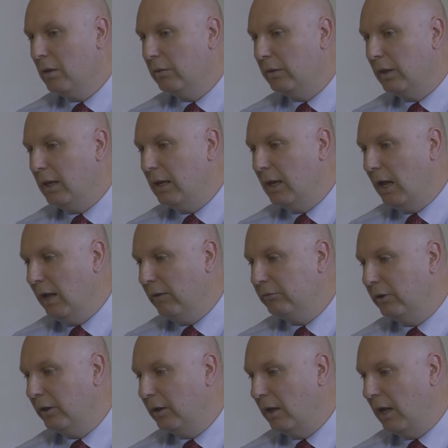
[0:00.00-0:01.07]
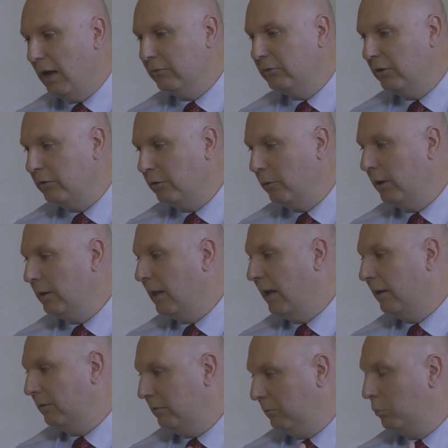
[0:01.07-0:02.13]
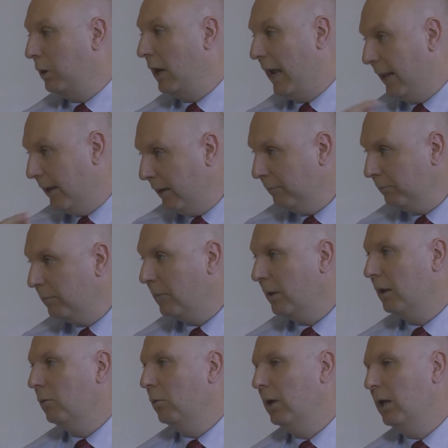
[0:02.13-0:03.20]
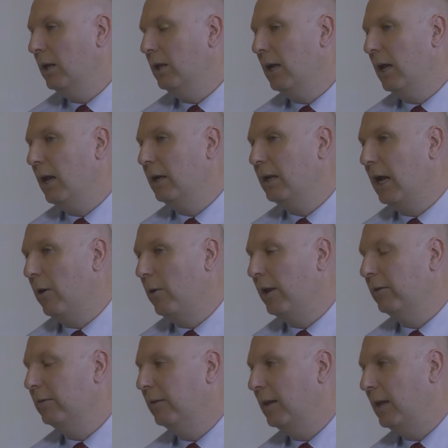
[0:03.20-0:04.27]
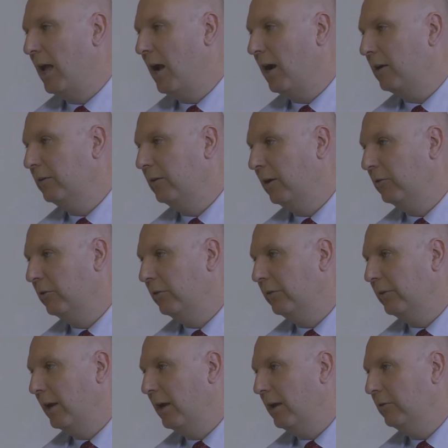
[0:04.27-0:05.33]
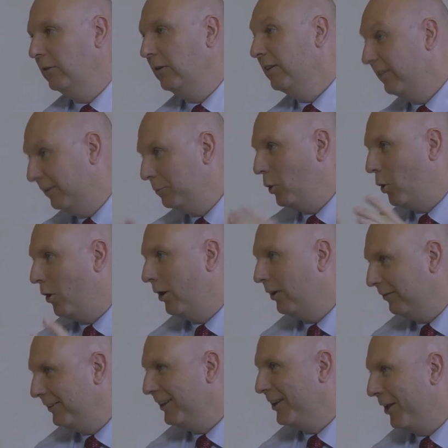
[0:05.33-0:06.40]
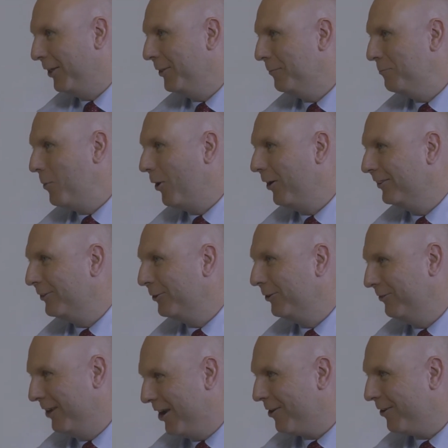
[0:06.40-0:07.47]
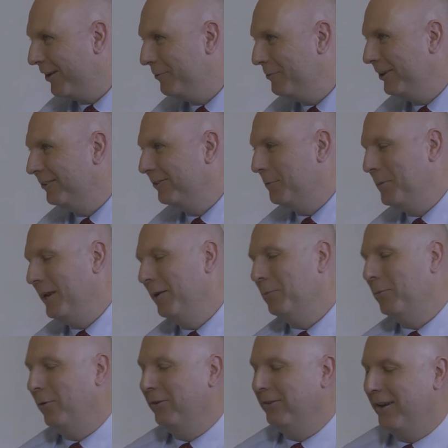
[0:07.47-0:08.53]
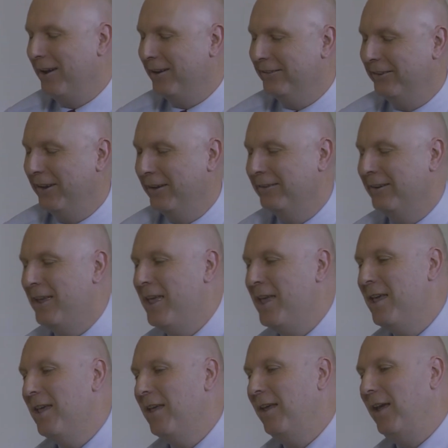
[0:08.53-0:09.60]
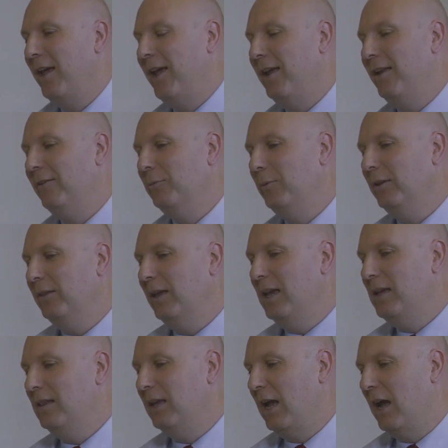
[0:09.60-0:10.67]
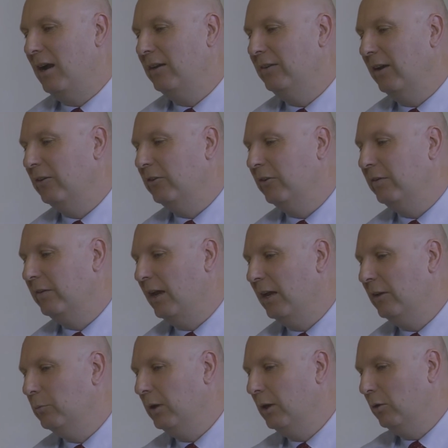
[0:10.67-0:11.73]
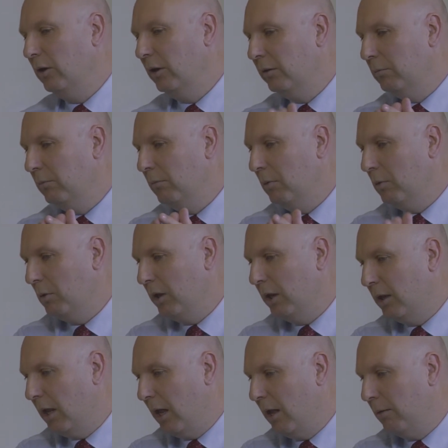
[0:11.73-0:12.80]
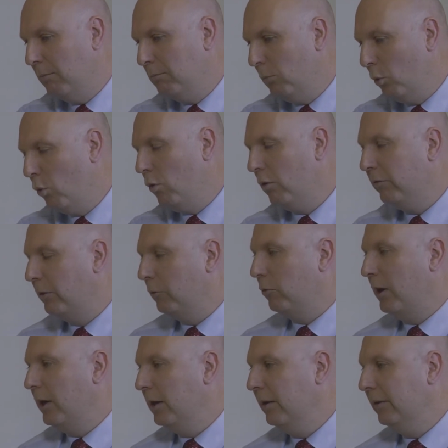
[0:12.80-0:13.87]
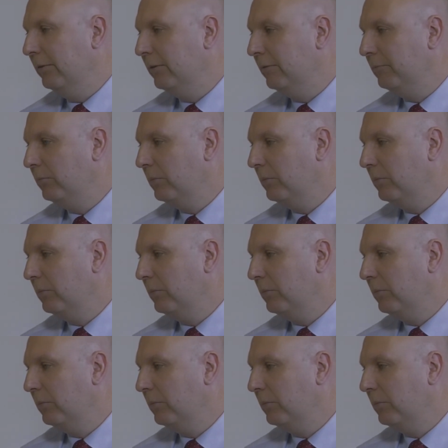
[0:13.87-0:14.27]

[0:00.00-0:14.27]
After doing that planning, we go into the architecture stage, and this is my sort of area because I'm an enterprise architect. And with the architecture stage, we look at more of the readiness